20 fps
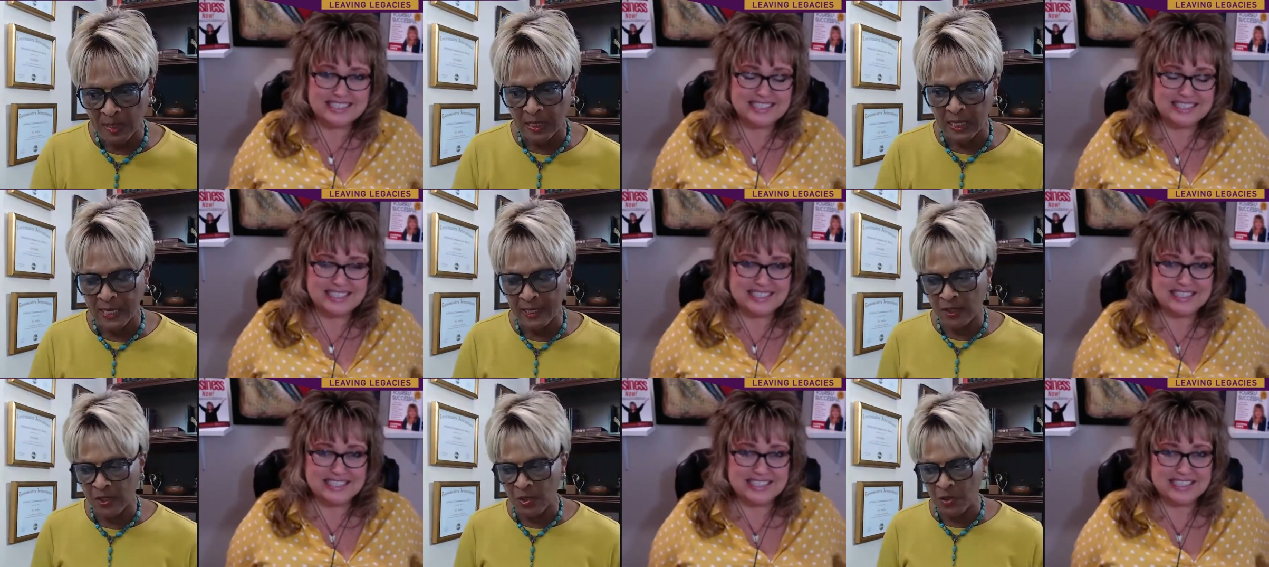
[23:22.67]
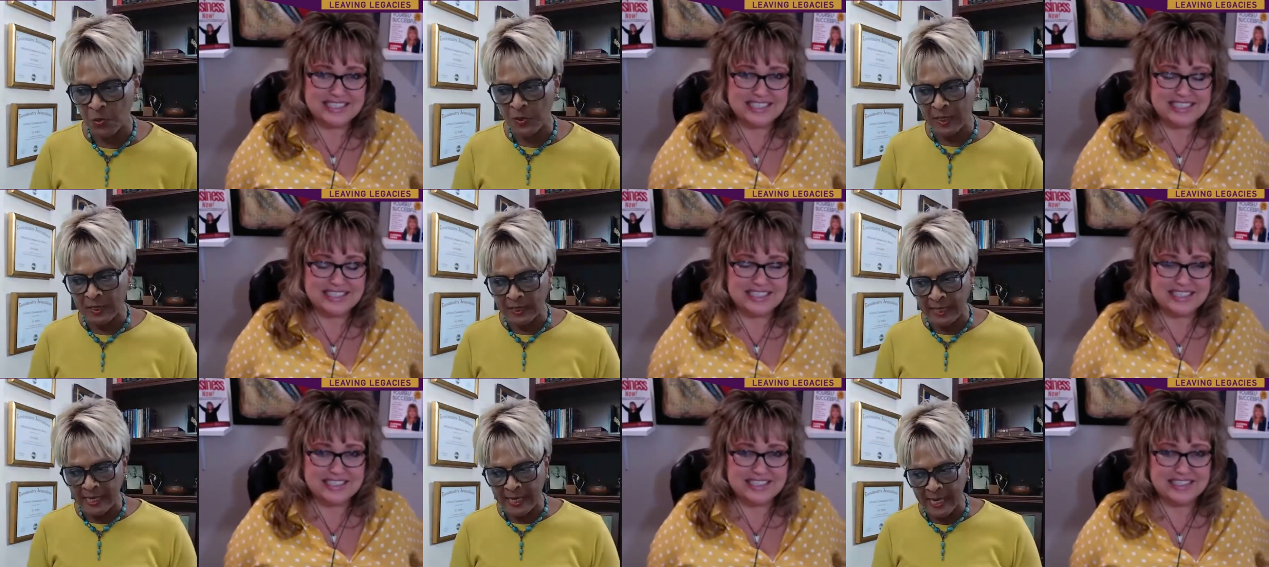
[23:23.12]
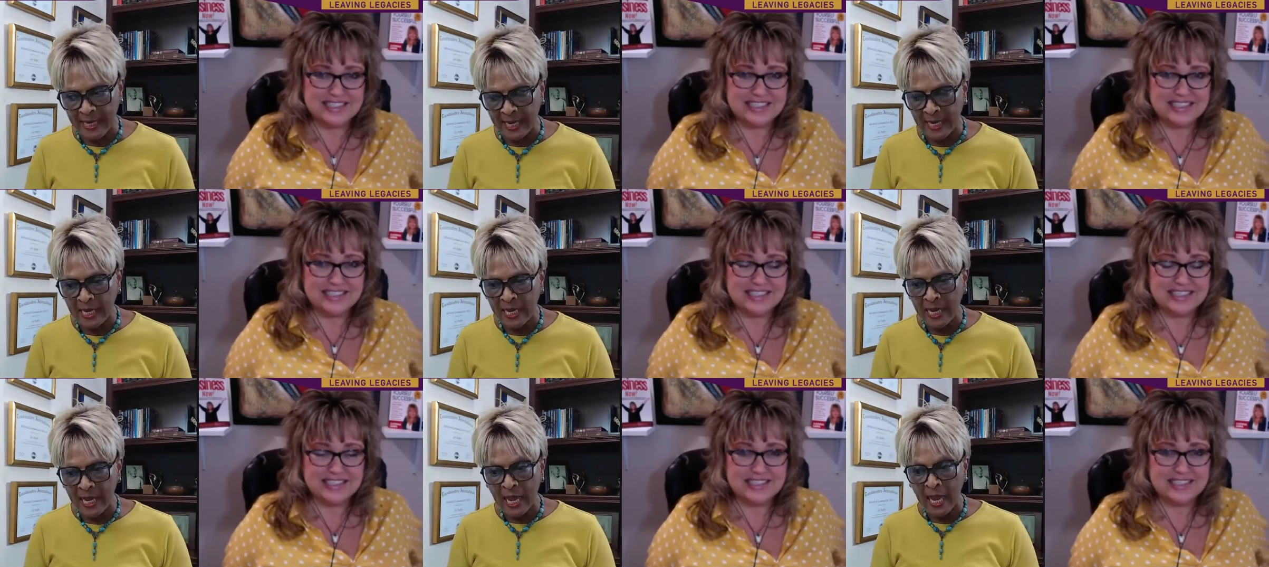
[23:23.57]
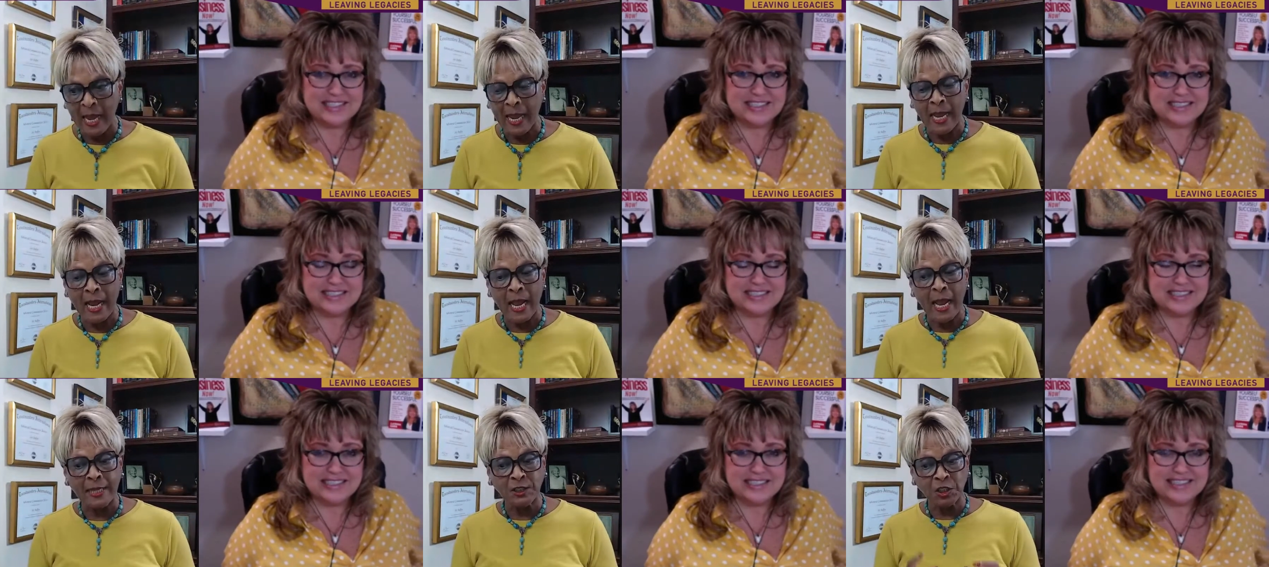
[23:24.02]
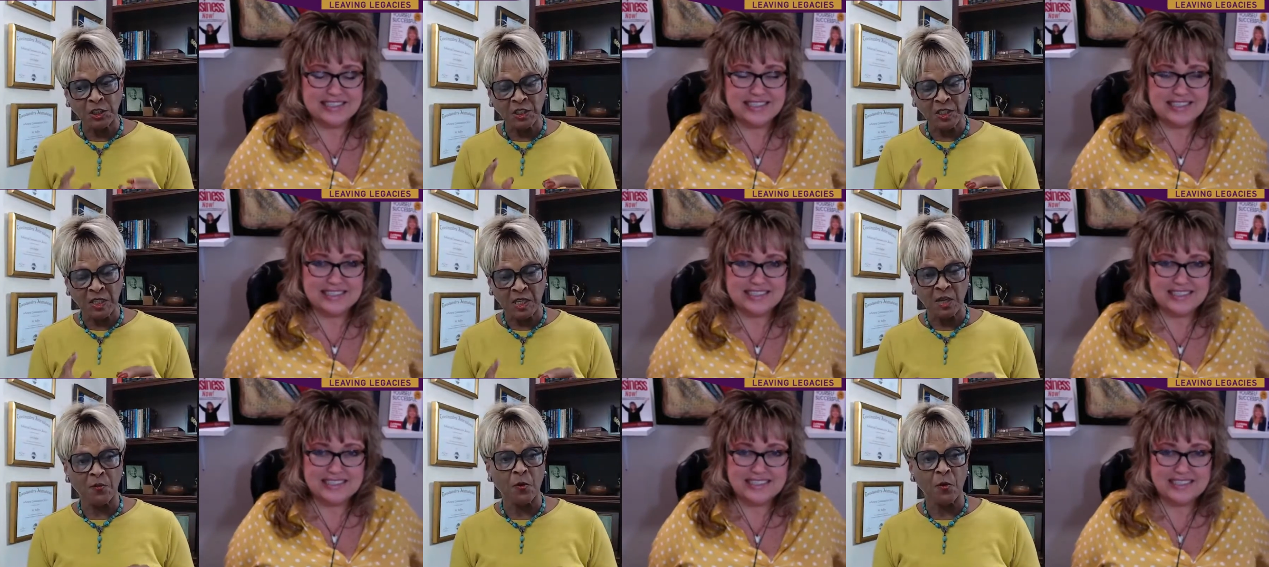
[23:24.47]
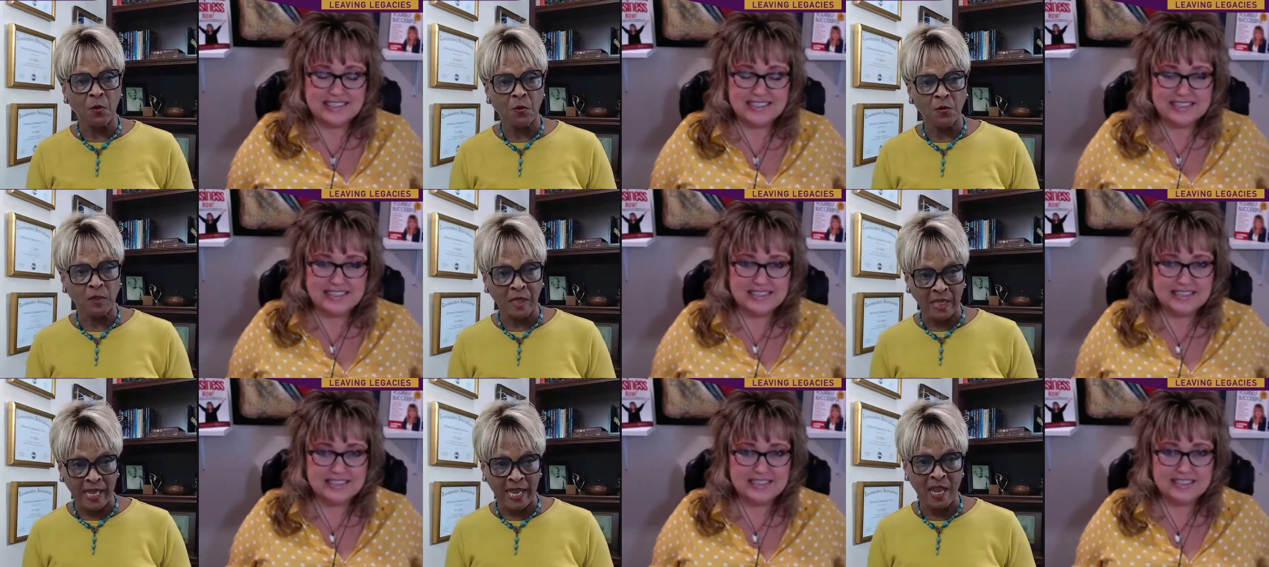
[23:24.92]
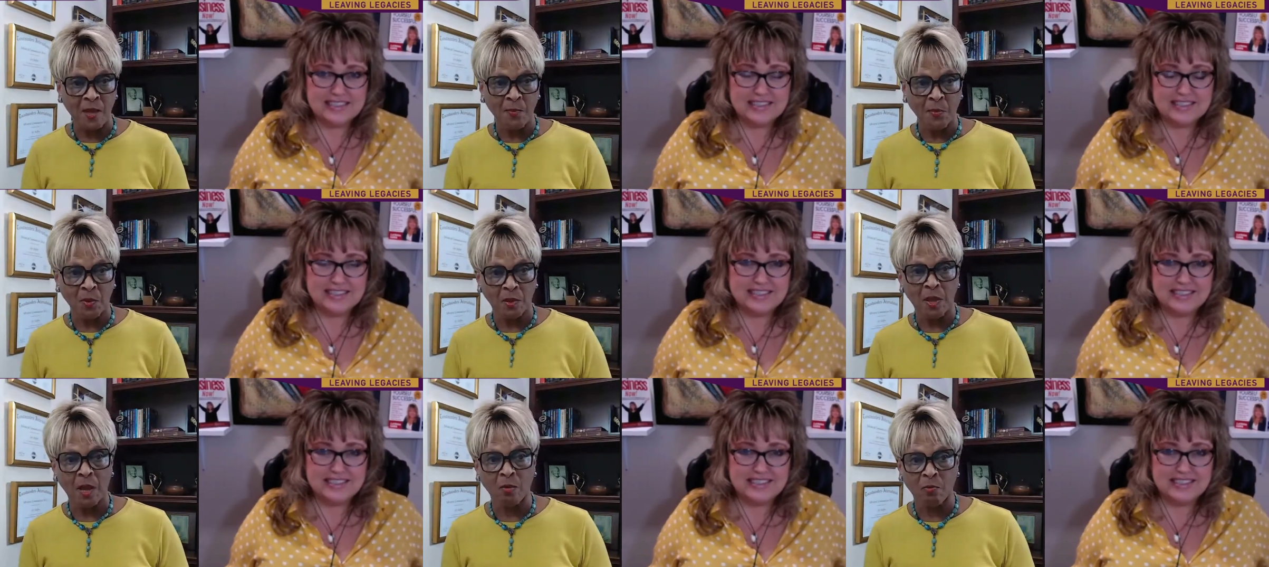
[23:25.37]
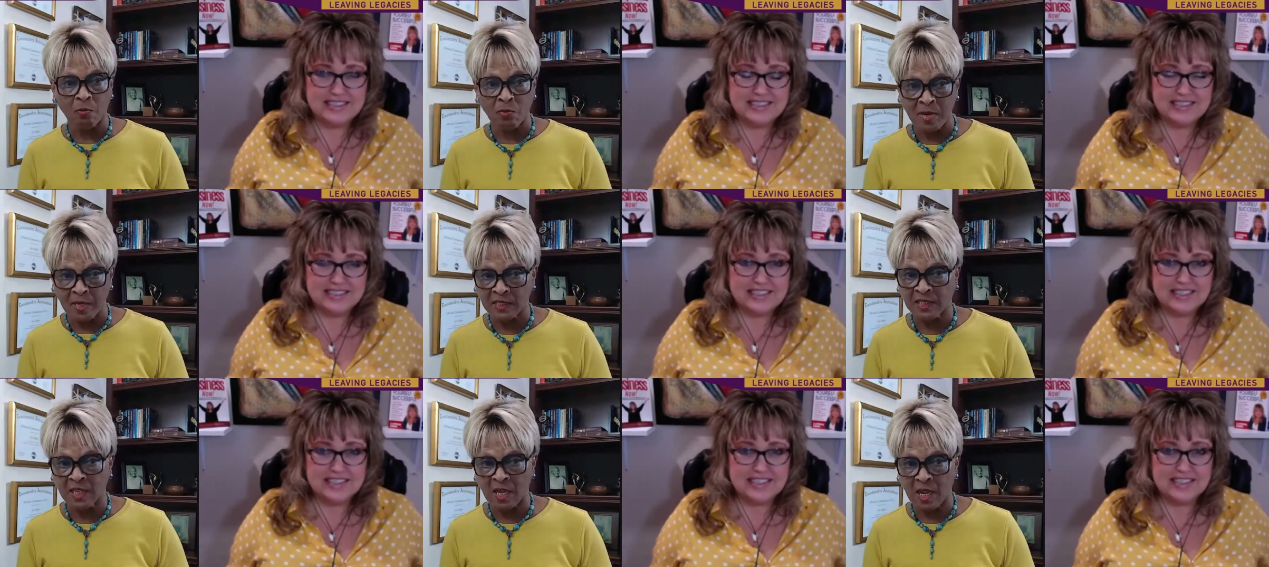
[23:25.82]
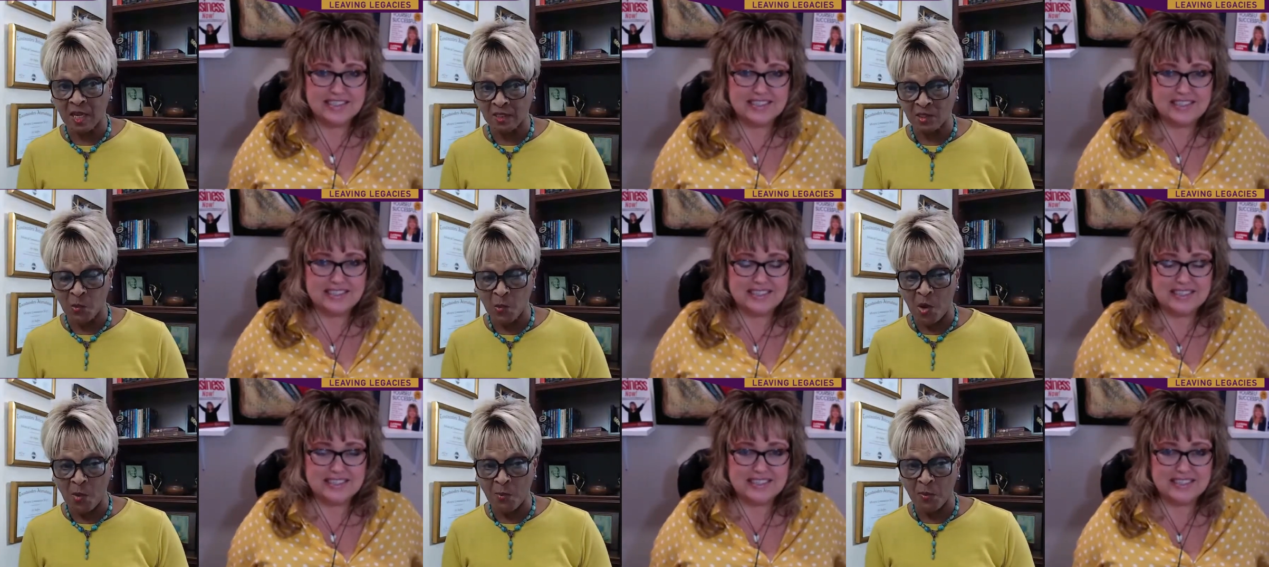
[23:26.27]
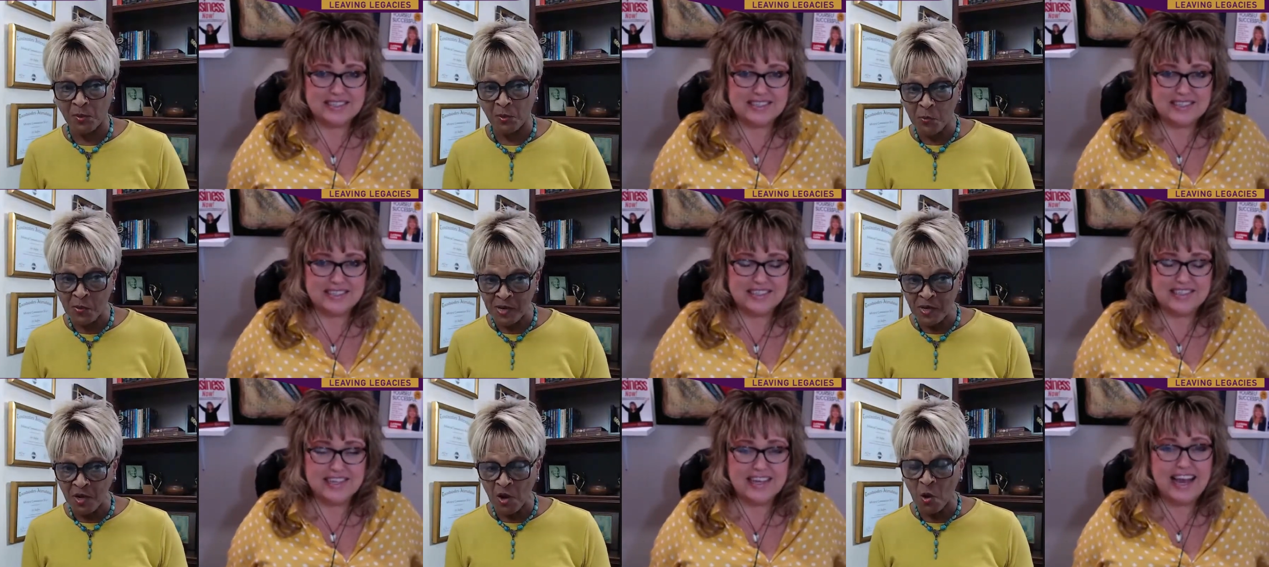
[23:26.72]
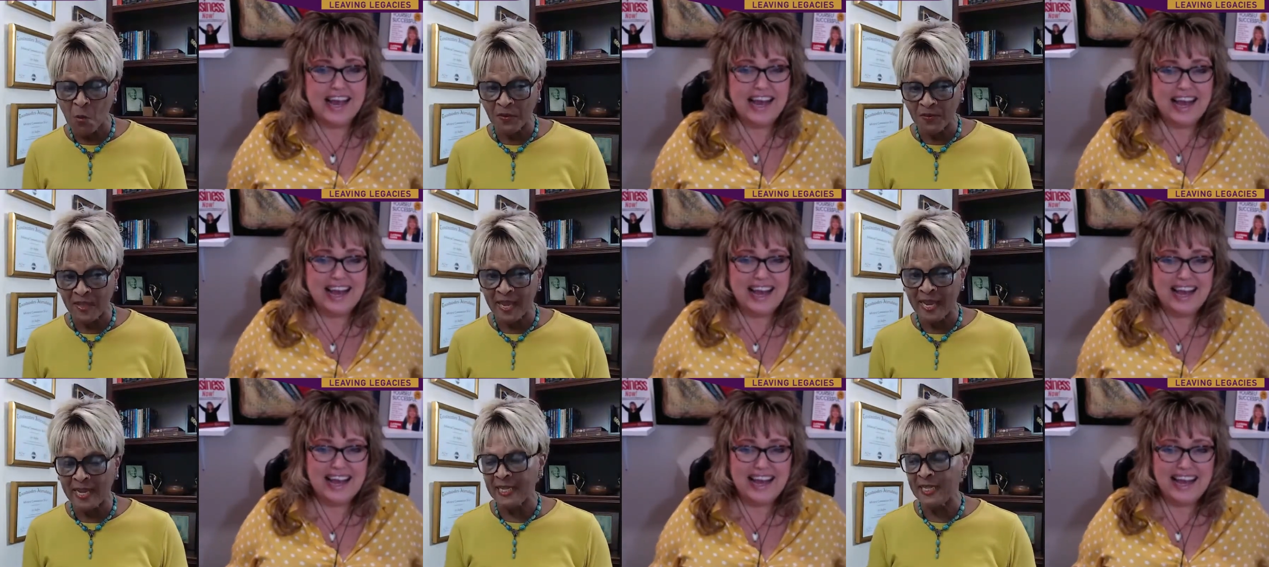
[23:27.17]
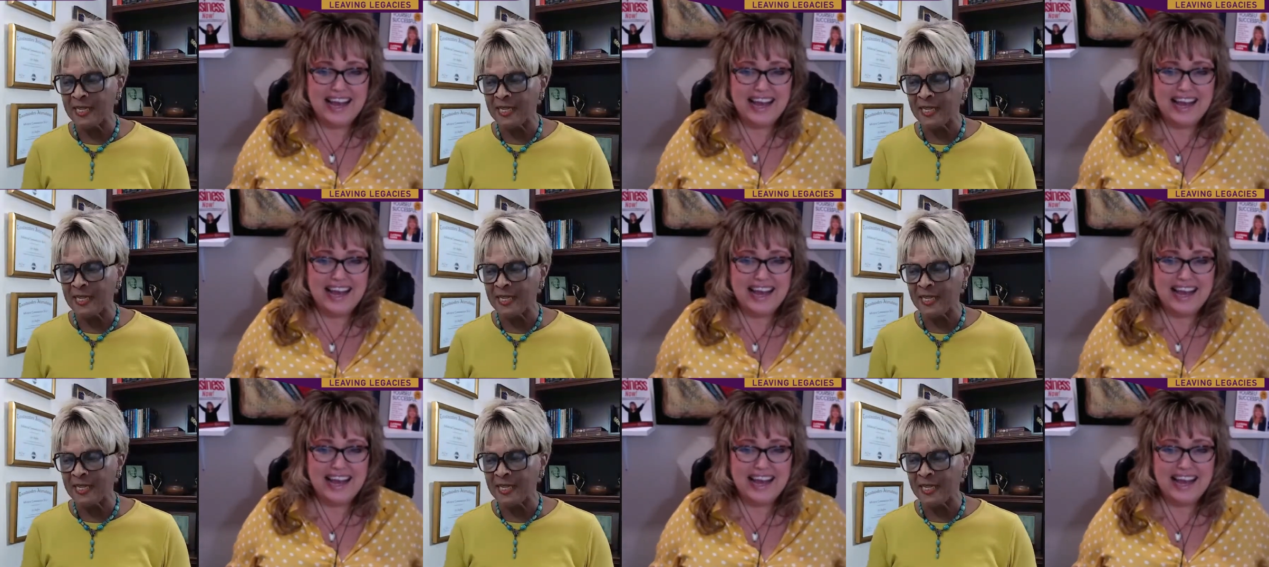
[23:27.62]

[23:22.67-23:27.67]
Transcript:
Speaker 1: like you, a lady, and I just give her the label a Renaissance woman. We know what that